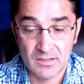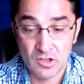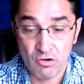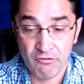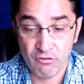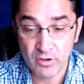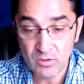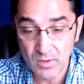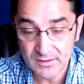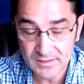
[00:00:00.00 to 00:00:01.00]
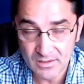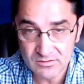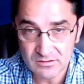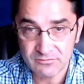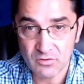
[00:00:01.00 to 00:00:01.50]

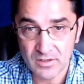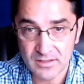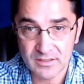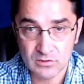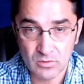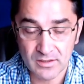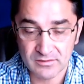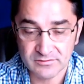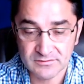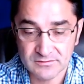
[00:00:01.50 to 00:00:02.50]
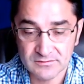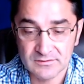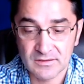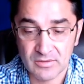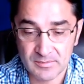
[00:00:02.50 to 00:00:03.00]
41,412
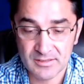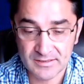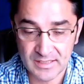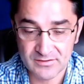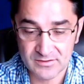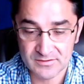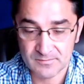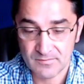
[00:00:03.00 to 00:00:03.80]
criminal cases.